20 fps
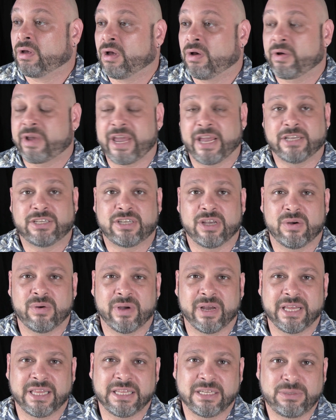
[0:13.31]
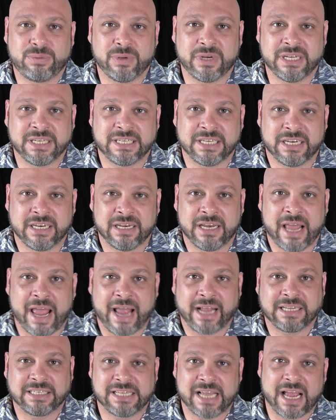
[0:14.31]
Okay, so this one isn't
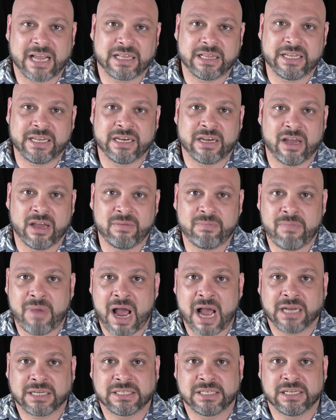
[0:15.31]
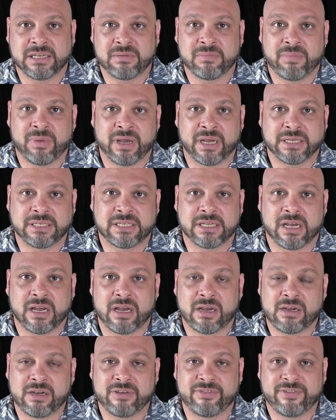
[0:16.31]
exactly an unboxing, but
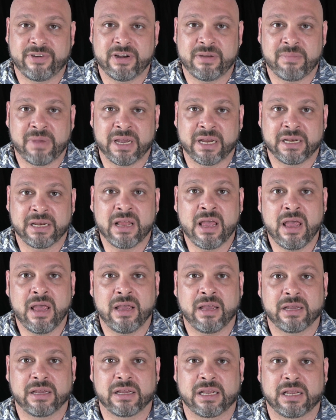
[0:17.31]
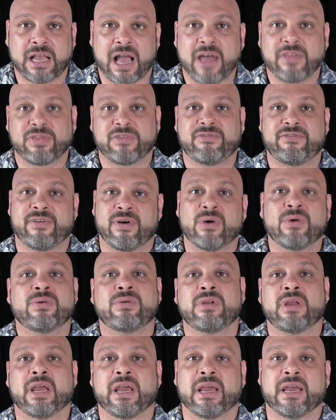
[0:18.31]
a friend of mine got the
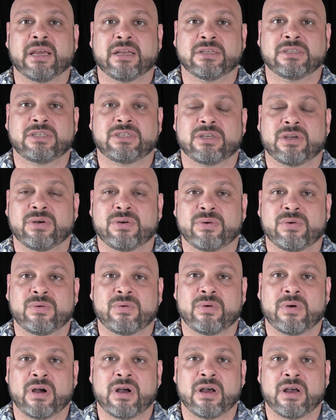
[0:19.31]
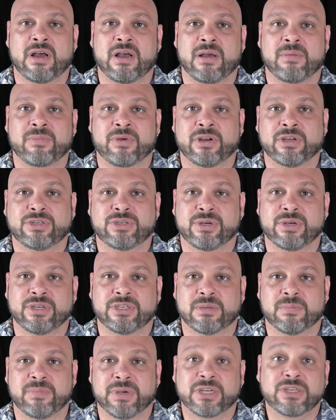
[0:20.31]
phone, and so I'm going to show you
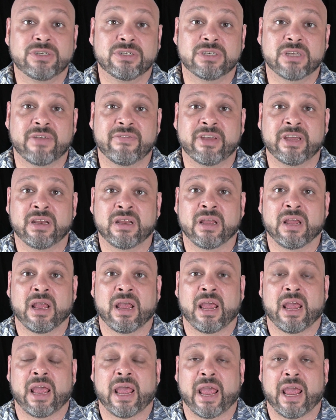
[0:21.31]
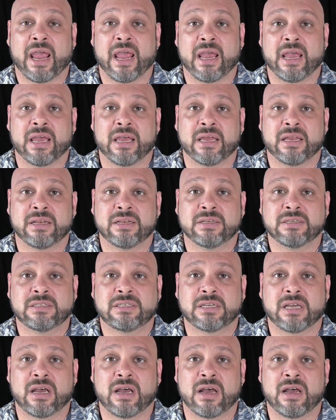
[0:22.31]
some pictures of it and
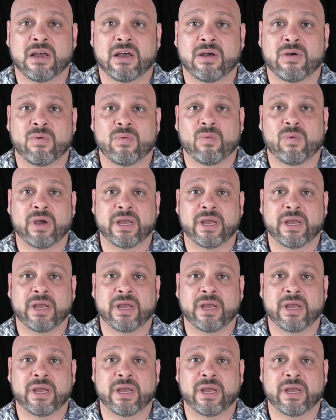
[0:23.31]
talk